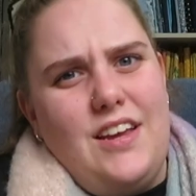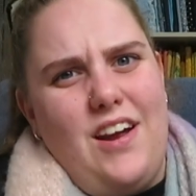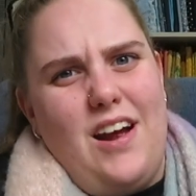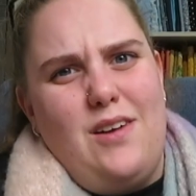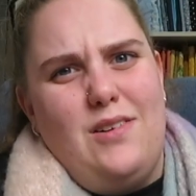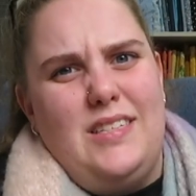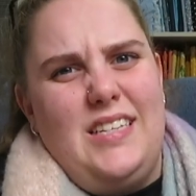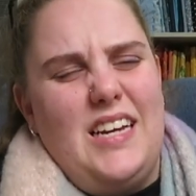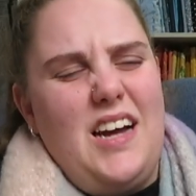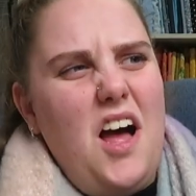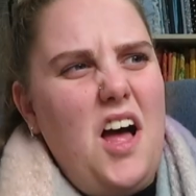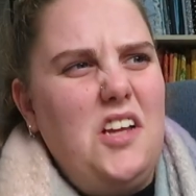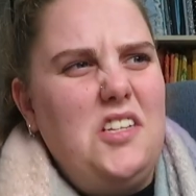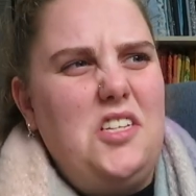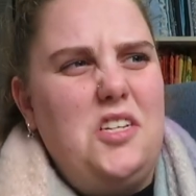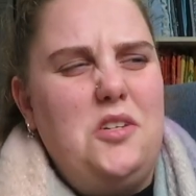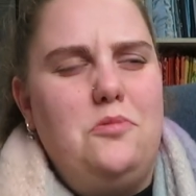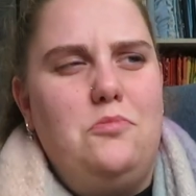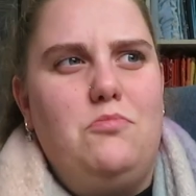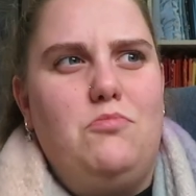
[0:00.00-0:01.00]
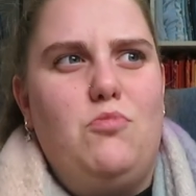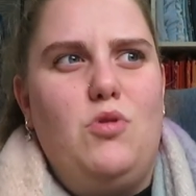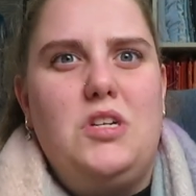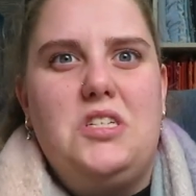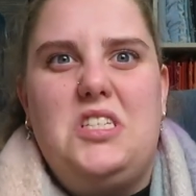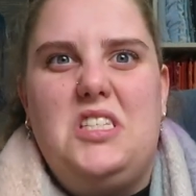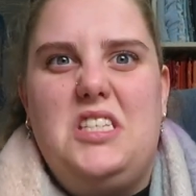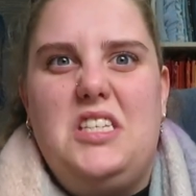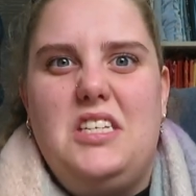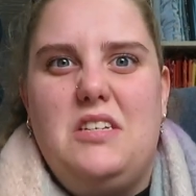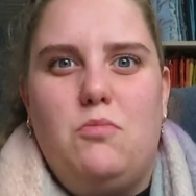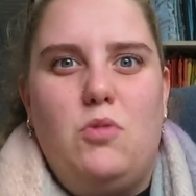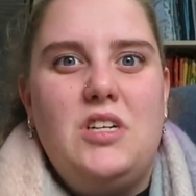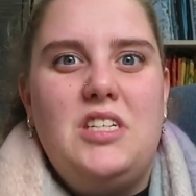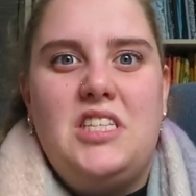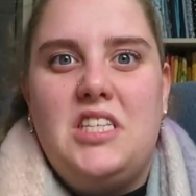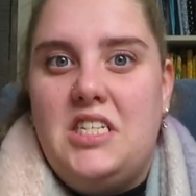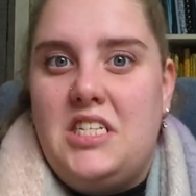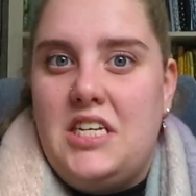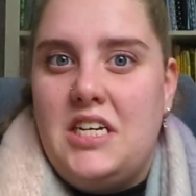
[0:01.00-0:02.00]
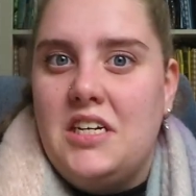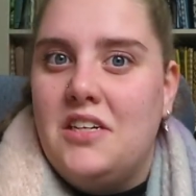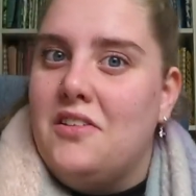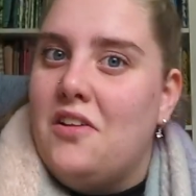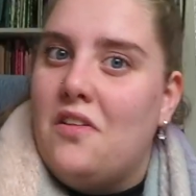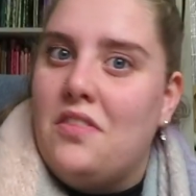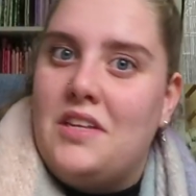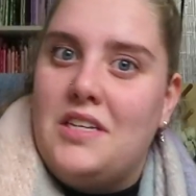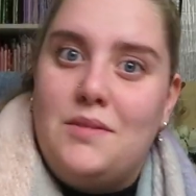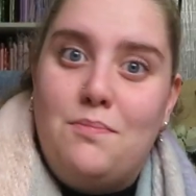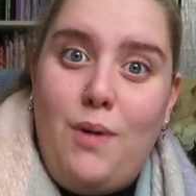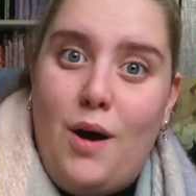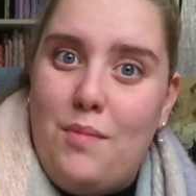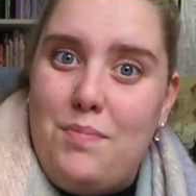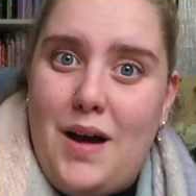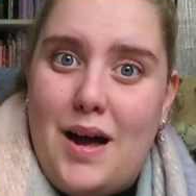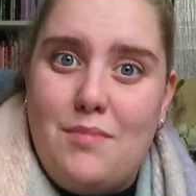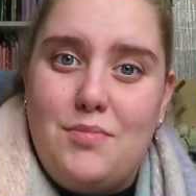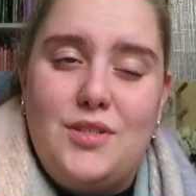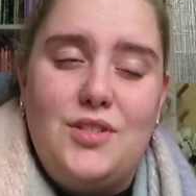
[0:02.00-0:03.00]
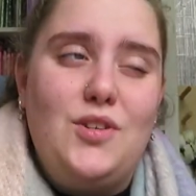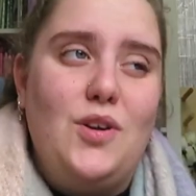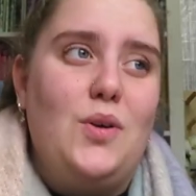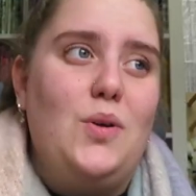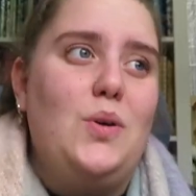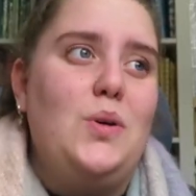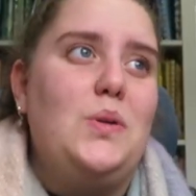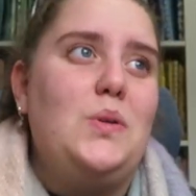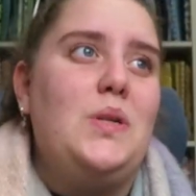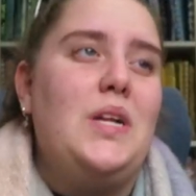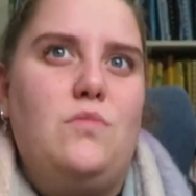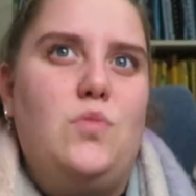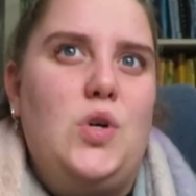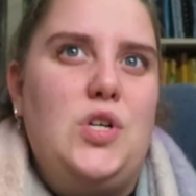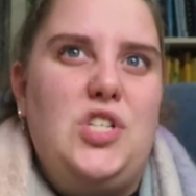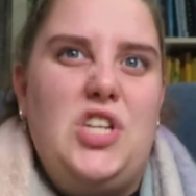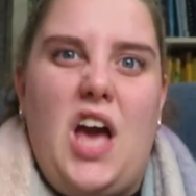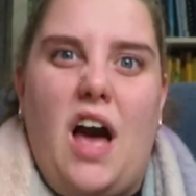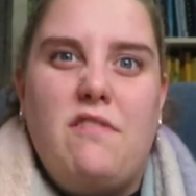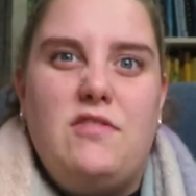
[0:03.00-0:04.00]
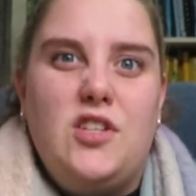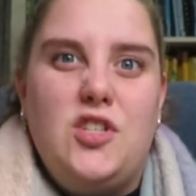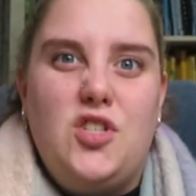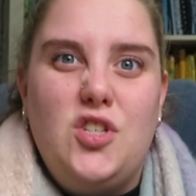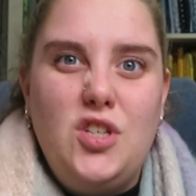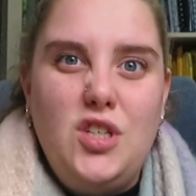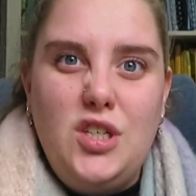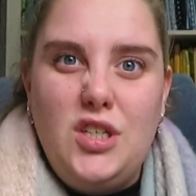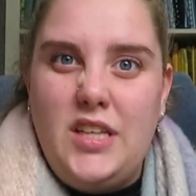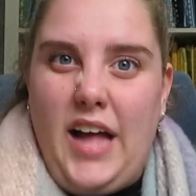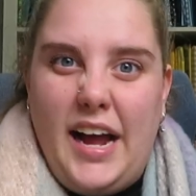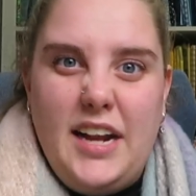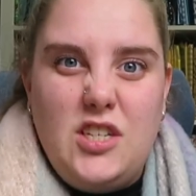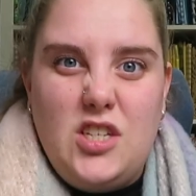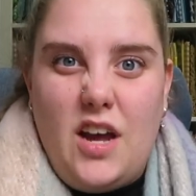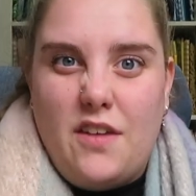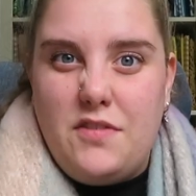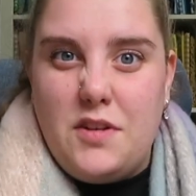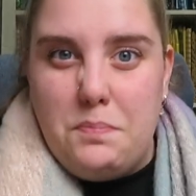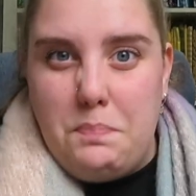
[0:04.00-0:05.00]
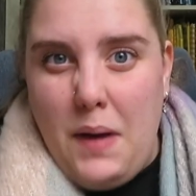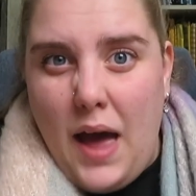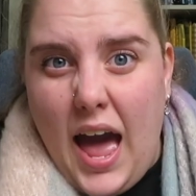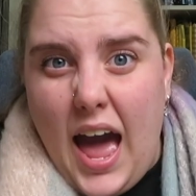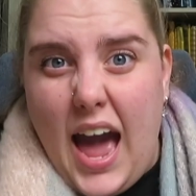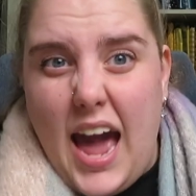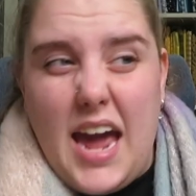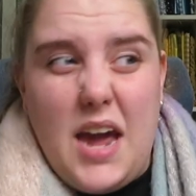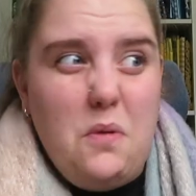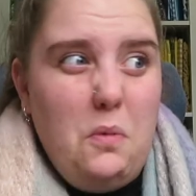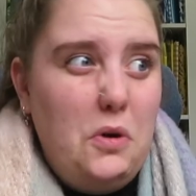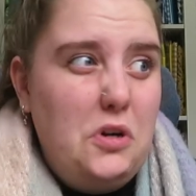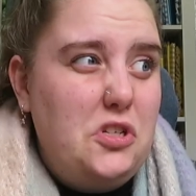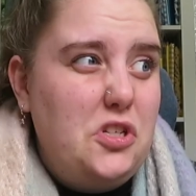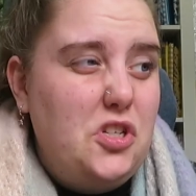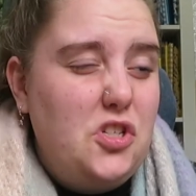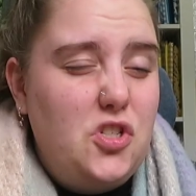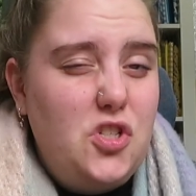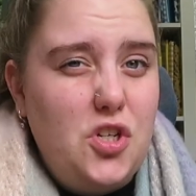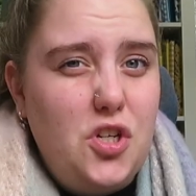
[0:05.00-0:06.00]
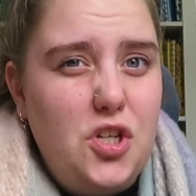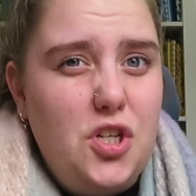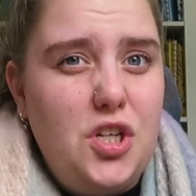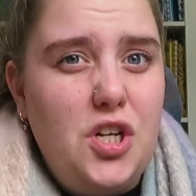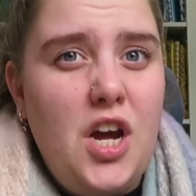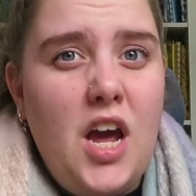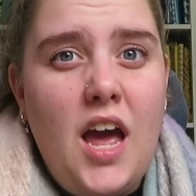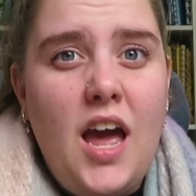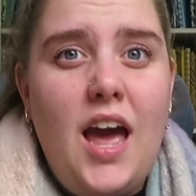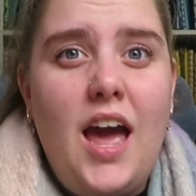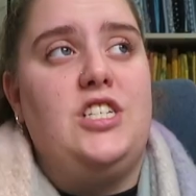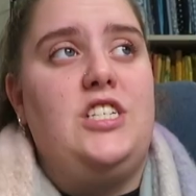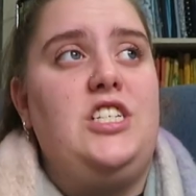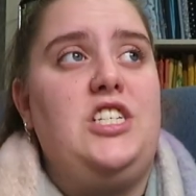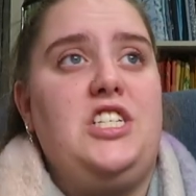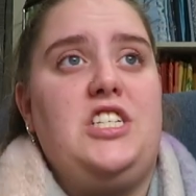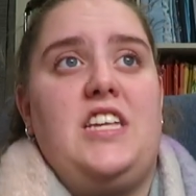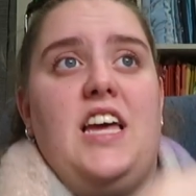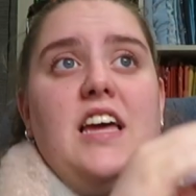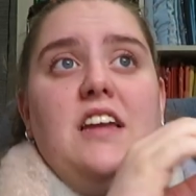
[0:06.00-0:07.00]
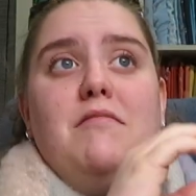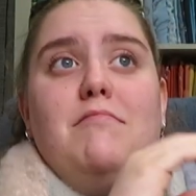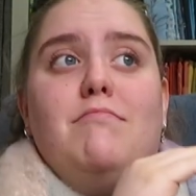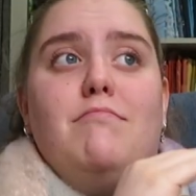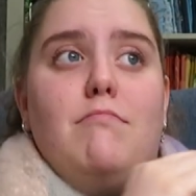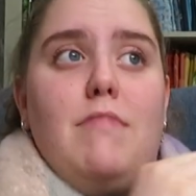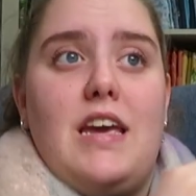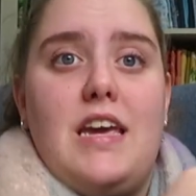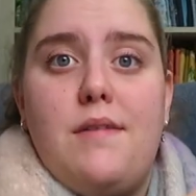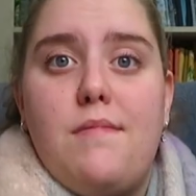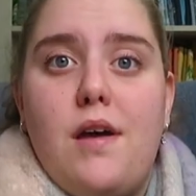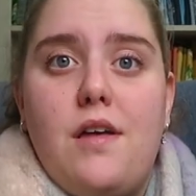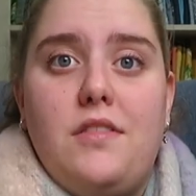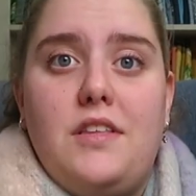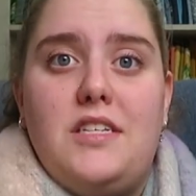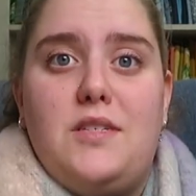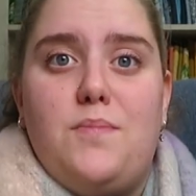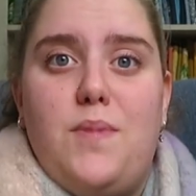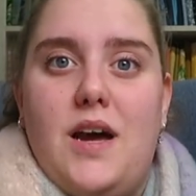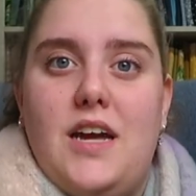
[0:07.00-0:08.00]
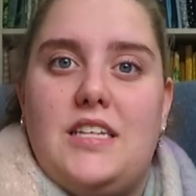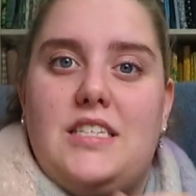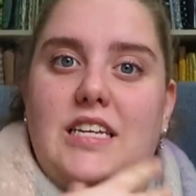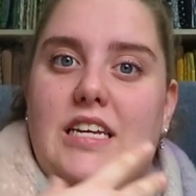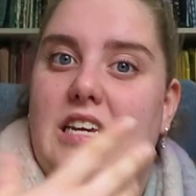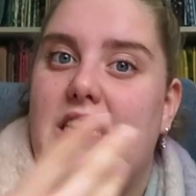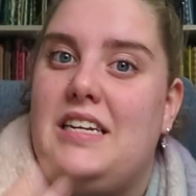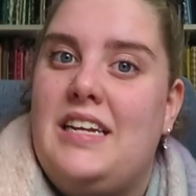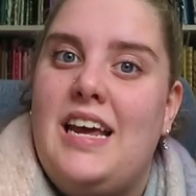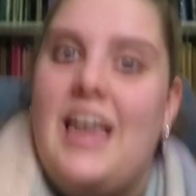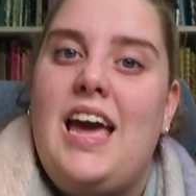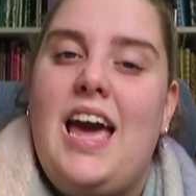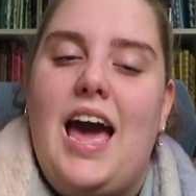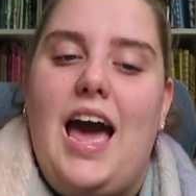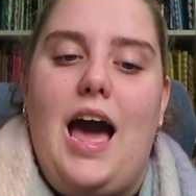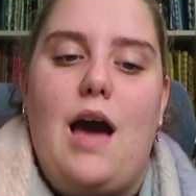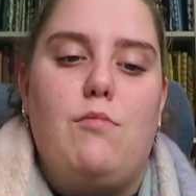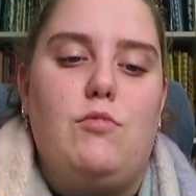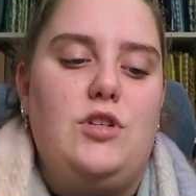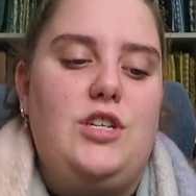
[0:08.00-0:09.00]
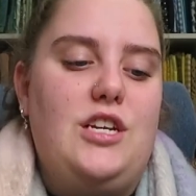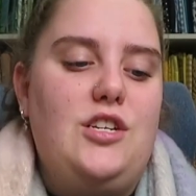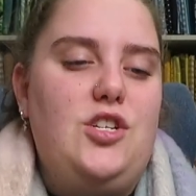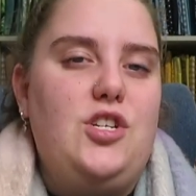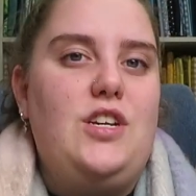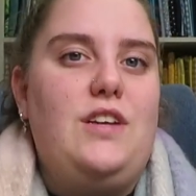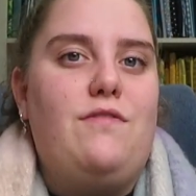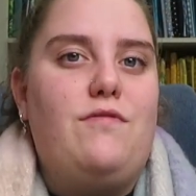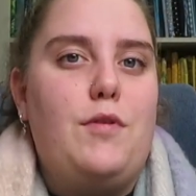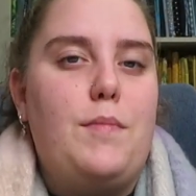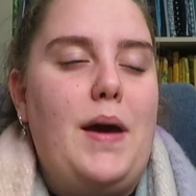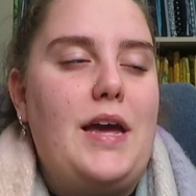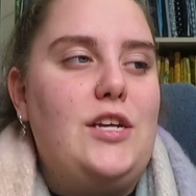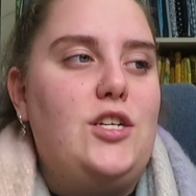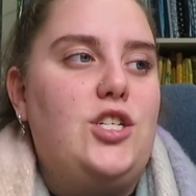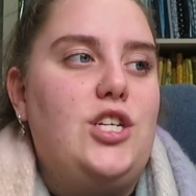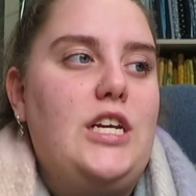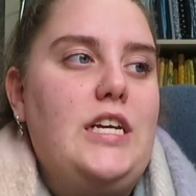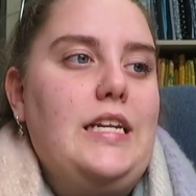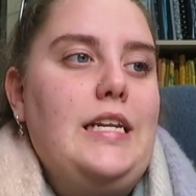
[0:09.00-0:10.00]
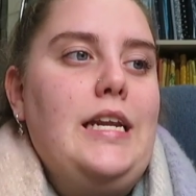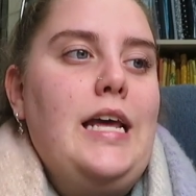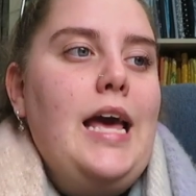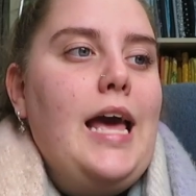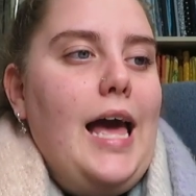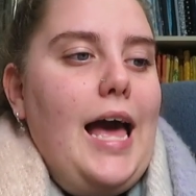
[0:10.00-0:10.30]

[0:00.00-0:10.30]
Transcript: her, I was like, oh, so what's the deal on this pop-up stall? What do you have to do? Like, do you have to pay? What do you do? And she said, email this person and we'll send you information.